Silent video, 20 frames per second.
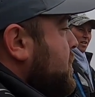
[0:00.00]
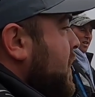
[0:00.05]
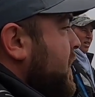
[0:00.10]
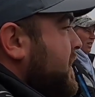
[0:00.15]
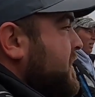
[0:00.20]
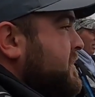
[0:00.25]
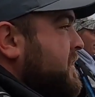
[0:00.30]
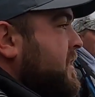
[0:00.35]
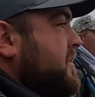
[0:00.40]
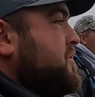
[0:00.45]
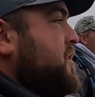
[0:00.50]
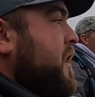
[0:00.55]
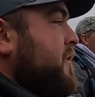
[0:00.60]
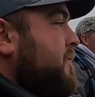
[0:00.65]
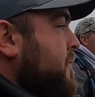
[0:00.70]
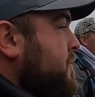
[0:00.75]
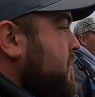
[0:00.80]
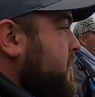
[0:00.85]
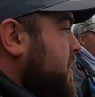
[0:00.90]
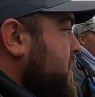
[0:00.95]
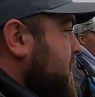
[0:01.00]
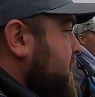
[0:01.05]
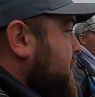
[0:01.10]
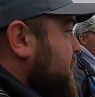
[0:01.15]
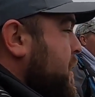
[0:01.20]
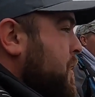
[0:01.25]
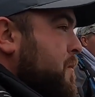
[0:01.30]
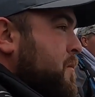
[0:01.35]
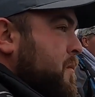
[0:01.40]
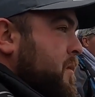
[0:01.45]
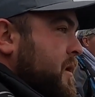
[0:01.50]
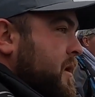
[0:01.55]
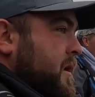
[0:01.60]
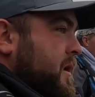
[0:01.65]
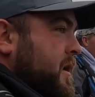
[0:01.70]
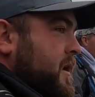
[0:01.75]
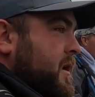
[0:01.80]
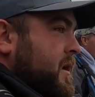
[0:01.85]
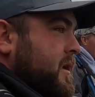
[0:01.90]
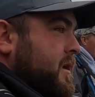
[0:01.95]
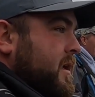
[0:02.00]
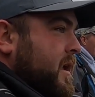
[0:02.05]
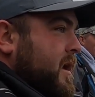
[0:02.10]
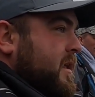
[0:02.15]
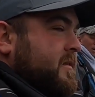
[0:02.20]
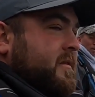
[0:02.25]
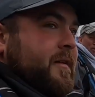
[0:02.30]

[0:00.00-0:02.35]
minus that drive up the lake, but yeah, it's